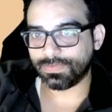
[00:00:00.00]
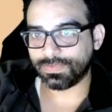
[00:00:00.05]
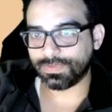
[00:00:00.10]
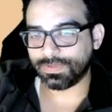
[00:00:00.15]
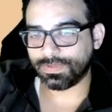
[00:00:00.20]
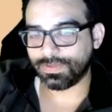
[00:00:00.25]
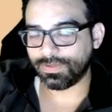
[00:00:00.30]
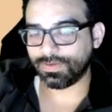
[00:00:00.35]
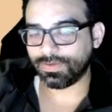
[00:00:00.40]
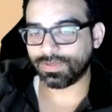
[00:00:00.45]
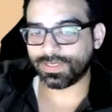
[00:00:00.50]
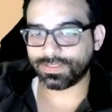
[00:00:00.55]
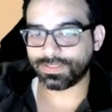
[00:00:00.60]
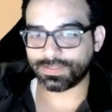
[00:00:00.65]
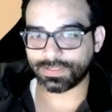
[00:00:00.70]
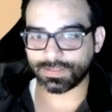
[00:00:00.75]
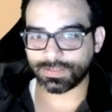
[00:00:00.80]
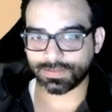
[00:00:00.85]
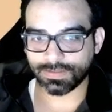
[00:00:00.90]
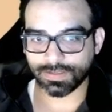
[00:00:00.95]
the United
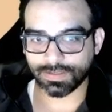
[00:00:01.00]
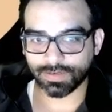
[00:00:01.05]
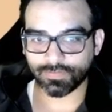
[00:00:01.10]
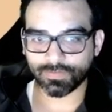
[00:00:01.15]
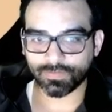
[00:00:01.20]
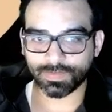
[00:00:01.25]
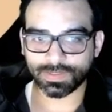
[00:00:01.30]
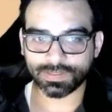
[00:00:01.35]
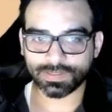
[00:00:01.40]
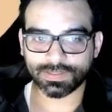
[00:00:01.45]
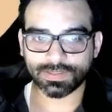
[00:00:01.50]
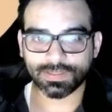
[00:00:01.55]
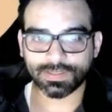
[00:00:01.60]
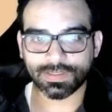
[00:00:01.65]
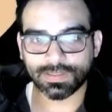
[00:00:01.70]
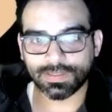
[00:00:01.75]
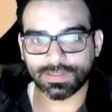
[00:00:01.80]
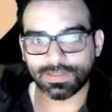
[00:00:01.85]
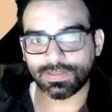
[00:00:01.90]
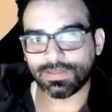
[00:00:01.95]
States government,
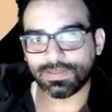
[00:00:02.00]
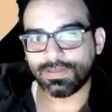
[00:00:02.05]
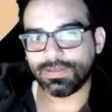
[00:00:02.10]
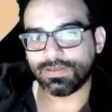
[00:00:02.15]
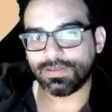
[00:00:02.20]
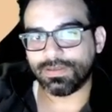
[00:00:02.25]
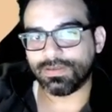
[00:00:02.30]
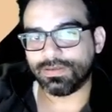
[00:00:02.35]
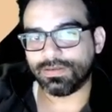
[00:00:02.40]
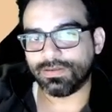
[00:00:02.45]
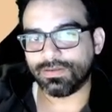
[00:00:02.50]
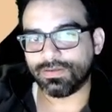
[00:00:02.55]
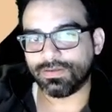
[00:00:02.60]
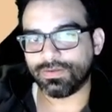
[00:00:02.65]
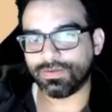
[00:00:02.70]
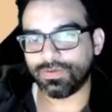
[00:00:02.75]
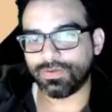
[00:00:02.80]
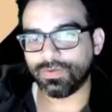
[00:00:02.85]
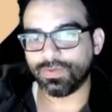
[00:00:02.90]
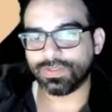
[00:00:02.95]

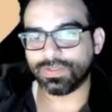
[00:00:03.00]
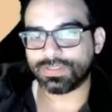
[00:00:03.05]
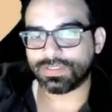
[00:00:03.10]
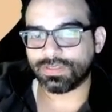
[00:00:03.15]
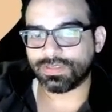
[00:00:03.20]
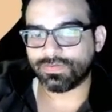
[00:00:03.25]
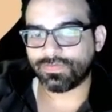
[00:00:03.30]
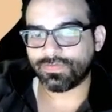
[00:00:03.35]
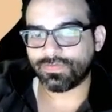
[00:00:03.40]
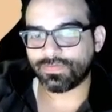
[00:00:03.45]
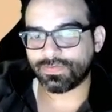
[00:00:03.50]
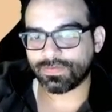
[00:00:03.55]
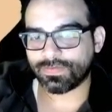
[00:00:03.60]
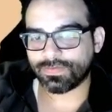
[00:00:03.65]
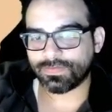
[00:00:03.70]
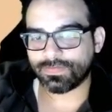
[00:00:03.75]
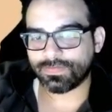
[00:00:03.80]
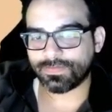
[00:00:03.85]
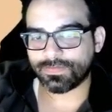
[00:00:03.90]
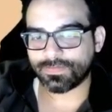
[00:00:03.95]
UNICEF,
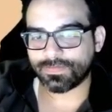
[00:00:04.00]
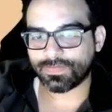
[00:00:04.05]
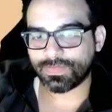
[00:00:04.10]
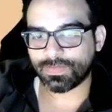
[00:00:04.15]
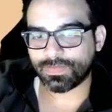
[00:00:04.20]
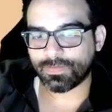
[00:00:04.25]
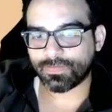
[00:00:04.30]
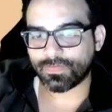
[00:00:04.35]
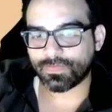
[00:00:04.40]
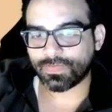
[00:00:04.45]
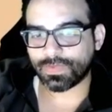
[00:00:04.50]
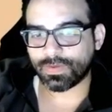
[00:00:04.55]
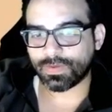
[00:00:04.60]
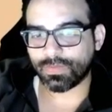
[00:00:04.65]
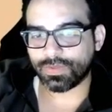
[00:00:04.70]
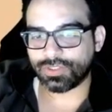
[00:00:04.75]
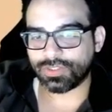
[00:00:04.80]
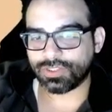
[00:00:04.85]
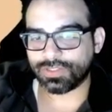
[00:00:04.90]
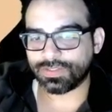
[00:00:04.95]

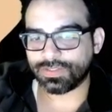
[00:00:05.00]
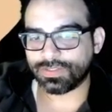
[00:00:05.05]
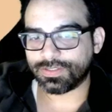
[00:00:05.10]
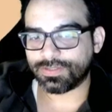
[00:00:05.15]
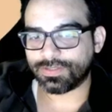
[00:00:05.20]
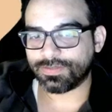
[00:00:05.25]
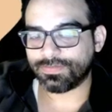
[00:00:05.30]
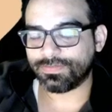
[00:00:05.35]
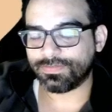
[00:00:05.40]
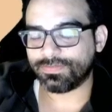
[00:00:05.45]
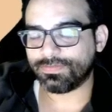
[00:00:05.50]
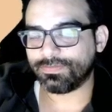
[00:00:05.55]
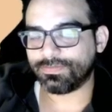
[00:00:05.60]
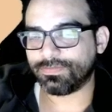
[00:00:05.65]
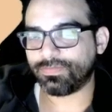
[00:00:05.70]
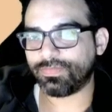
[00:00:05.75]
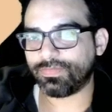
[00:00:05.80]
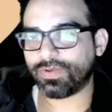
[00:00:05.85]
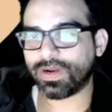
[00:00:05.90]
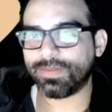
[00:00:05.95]
which is
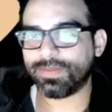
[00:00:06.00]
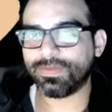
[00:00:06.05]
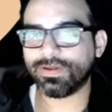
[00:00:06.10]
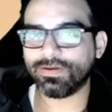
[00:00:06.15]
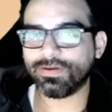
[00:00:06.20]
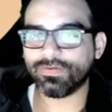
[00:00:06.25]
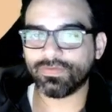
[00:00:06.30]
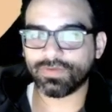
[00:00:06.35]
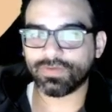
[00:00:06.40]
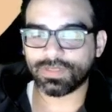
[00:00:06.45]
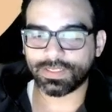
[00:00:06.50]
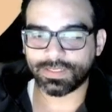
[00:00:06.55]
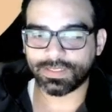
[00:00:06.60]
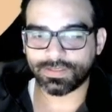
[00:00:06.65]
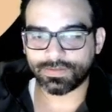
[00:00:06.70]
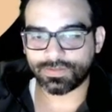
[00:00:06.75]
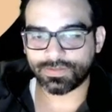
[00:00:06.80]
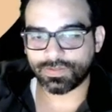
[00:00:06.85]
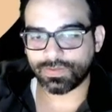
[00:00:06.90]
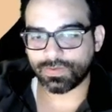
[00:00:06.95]
primarily related
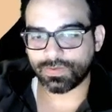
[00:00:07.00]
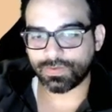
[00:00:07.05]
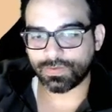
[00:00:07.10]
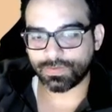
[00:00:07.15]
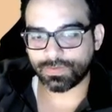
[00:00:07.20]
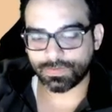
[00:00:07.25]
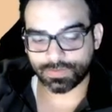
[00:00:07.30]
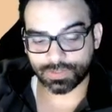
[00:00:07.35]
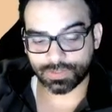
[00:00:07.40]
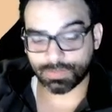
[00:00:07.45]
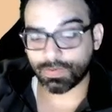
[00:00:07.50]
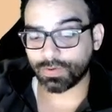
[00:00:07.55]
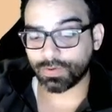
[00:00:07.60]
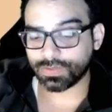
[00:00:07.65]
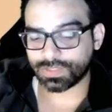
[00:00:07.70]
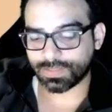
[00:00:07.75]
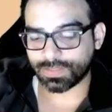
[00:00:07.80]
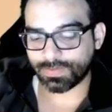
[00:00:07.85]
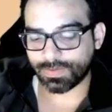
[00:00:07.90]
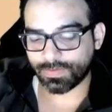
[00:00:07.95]
to, supposed
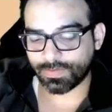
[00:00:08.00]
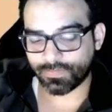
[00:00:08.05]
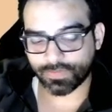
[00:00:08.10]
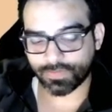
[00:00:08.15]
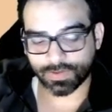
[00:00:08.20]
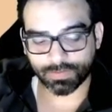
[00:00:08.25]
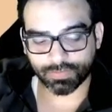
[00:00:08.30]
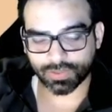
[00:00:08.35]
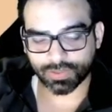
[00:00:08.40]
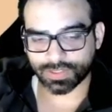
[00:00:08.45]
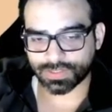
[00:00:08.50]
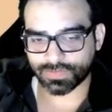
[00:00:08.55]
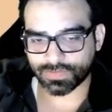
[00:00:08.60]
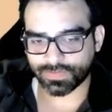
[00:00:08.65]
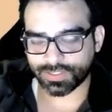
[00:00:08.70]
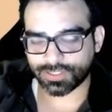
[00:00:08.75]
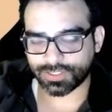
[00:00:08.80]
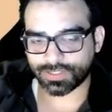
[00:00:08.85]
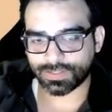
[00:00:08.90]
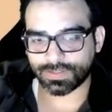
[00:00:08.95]
to be for the
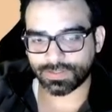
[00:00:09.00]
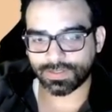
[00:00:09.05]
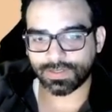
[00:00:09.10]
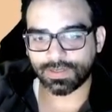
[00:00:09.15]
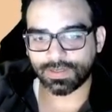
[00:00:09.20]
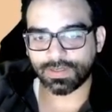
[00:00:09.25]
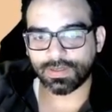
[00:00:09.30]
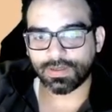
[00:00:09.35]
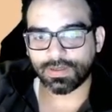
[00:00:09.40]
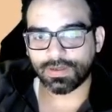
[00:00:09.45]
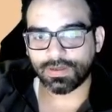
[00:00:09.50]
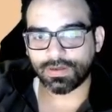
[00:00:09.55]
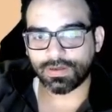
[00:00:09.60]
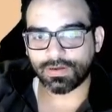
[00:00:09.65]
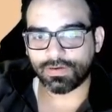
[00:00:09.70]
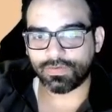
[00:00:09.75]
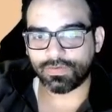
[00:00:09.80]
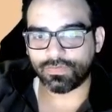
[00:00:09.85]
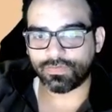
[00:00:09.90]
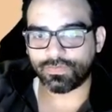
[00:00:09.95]
preservation
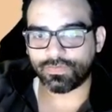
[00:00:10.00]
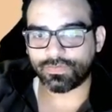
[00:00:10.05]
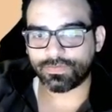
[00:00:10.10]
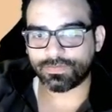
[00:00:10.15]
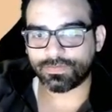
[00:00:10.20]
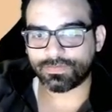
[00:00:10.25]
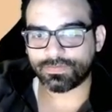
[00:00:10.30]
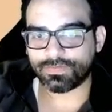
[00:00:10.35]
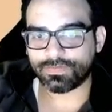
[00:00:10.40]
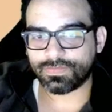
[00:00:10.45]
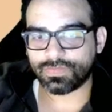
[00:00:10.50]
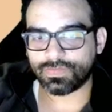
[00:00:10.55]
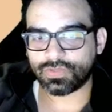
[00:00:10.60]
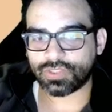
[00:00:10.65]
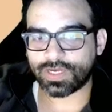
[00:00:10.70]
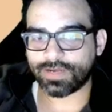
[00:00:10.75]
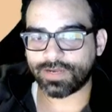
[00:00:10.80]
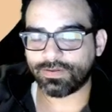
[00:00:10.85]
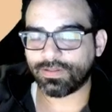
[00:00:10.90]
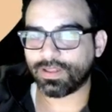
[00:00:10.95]
of
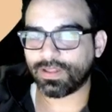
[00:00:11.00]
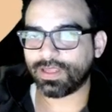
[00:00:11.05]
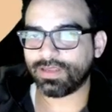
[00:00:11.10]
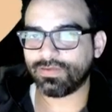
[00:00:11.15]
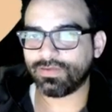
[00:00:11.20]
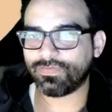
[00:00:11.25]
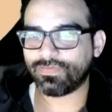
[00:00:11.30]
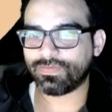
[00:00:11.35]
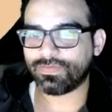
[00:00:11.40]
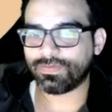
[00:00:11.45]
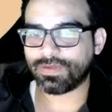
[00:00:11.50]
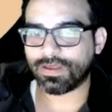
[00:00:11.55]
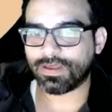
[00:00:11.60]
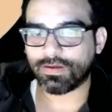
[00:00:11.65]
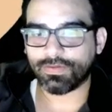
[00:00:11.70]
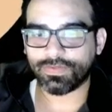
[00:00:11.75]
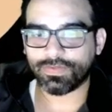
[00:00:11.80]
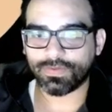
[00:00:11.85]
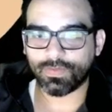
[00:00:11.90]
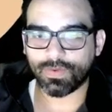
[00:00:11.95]
child life,
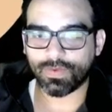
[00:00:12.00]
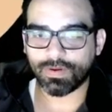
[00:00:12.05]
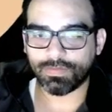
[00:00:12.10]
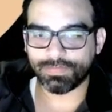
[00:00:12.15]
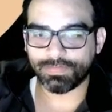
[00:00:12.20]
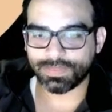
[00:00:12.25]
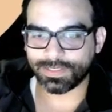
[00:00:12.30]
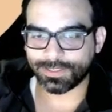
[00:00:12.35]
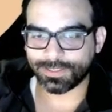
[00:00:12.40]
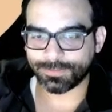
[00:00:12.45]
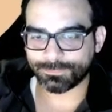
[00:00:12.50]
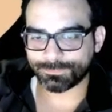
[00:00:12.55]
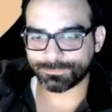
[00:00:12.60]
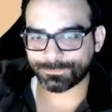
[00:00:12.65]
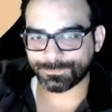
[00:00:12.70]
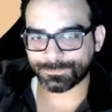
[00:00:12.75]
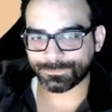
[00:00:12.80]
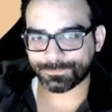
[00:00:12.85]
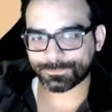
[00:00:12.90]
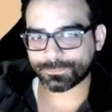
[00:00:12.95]
health, and well-being,
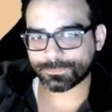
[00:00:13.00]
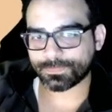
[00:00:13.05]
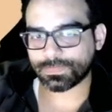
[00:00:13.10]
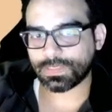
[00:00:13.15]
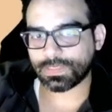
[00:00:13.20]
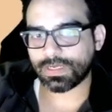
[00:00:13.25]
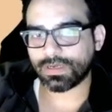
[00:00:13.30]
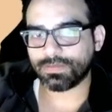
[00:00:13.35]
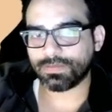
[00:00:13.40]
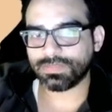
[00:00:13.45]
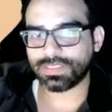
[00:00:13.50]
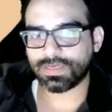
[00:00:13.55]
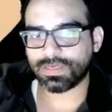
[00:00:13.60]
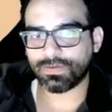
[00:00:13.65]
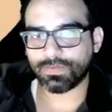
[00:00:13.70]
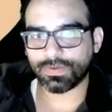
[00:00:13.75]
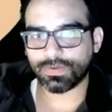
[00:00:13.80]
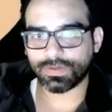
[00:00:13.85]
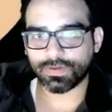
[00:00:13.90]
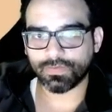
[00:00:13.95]
comes out
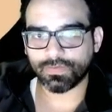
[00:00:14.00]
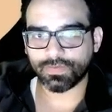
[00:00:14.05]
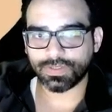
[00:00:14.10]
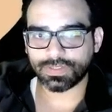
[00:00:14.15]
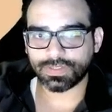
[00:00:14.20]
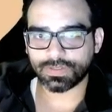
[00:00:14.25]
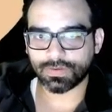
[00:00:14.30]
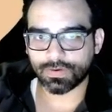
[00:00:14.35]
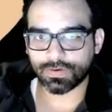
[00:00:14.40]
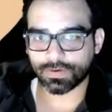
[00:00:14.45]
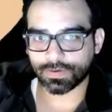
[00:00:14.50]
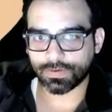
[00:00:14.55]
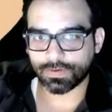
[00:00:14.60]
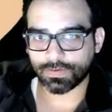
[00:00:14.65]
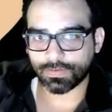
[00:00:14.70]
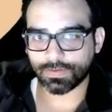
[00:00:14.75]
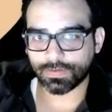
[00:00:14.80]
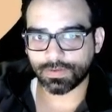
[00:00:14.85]
with a recent article